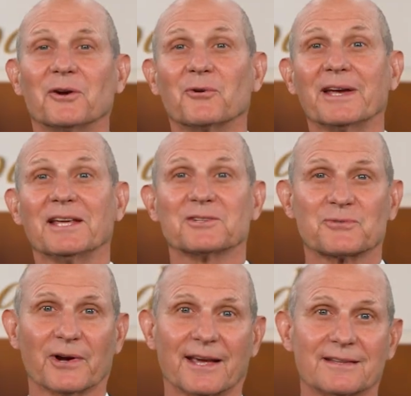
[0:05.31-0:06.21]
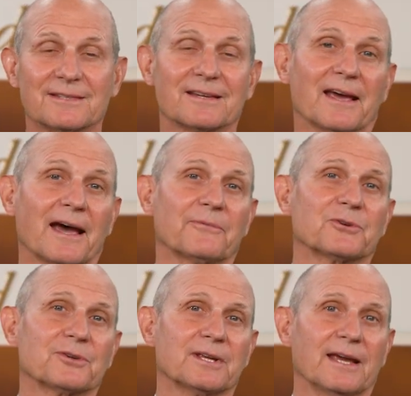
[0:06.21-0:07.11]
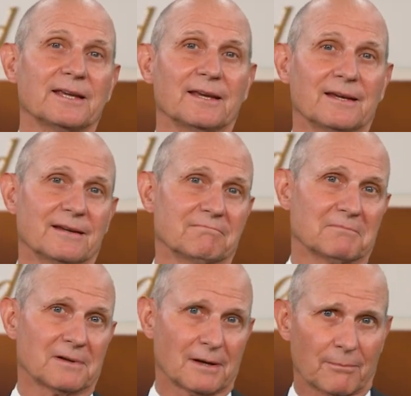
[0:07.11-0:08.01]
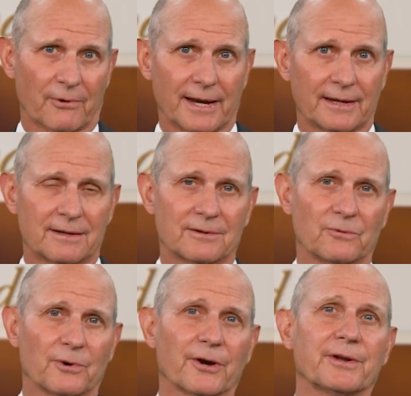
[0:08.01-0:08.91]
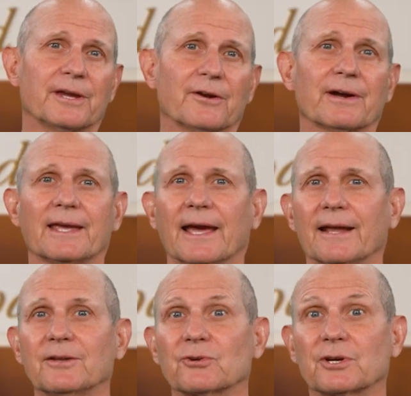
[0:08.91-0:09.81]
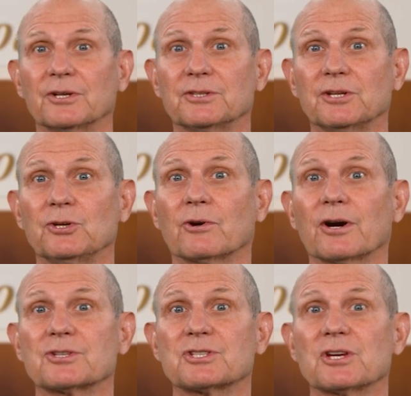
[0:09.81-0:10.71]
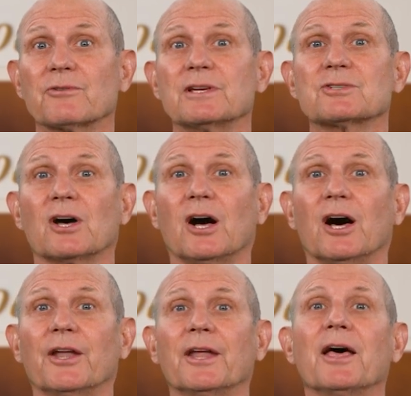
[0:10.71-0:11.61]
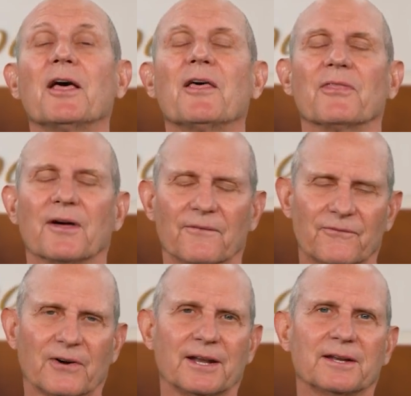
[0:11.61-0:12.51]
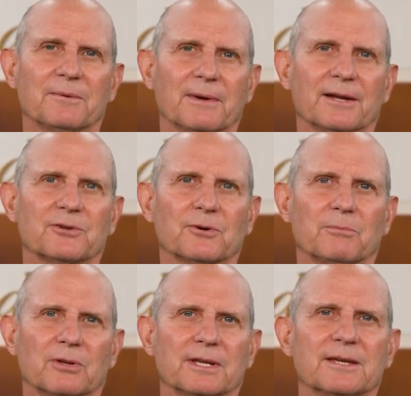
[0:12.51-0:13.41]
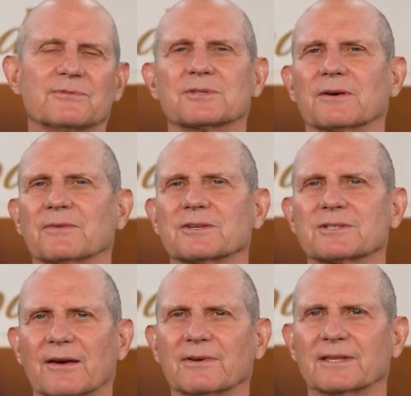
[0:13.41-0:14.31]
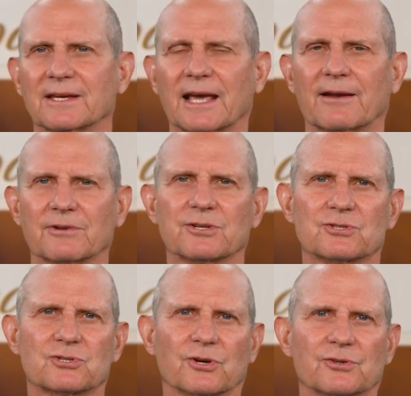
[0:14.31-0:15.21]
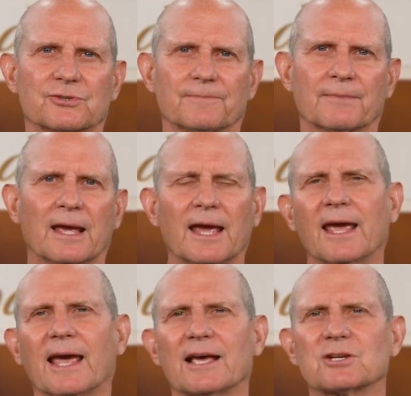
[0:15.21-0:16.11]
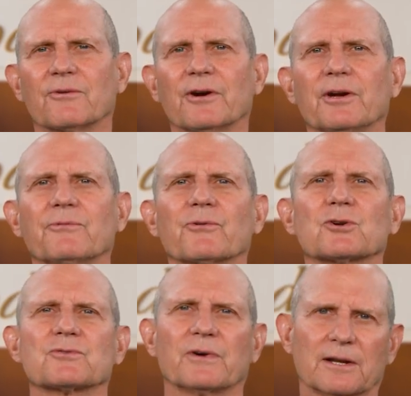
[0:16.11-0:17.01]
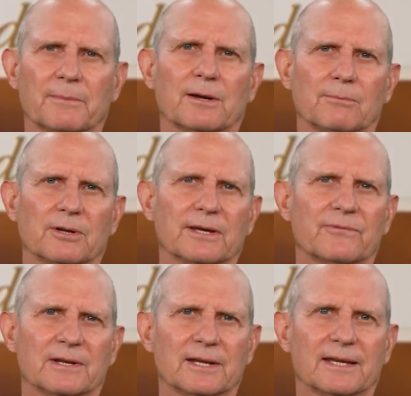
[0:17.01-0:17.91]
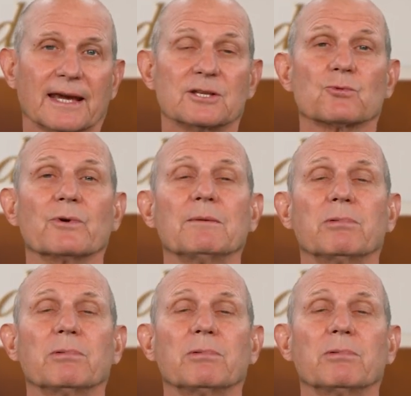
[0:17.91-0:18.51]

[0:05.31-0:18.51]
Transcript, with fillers: Greetings, friends. After taking a break, we're here again to continue our series on the fundamental beliefs of the Seventh day Adventist Church. As our very first fundamental belief indicates, we